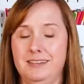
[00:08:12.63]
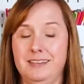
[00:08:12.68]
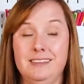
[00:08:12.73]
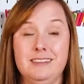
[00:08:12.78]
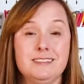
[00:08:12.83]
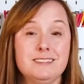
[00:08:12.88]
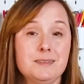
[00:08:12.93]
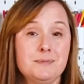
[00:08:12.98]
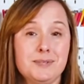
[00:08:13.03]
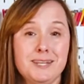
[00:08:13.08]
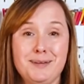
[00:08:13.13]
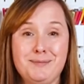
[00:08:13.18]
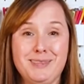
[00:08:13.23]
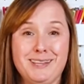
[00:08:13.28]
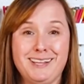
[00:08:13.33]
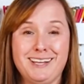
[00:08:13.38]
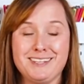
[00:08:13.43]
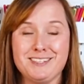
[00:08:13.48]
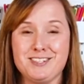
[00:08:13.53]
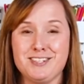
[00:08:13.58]
And then sometime in
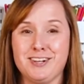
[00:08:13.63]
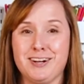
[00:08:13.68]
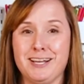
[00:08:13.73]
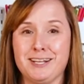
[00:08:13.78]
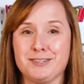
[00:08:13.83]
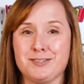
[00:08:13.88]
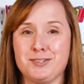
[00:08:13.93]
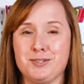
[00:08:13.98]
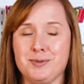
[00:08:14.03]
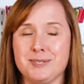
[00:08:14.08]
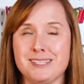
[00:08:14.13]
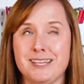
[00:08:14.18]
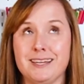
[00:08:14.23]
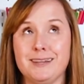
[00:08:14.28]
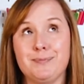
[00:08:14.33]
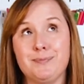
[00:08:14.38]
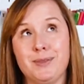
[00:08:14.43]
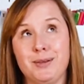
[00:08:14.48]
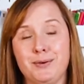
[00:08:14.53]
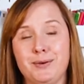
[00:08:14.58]
the last year, xTool is
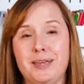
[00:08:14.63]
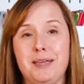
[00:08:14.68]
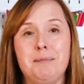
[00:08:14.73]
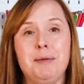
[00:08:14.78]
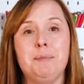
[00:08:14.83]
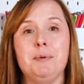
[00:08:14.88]
like, okay,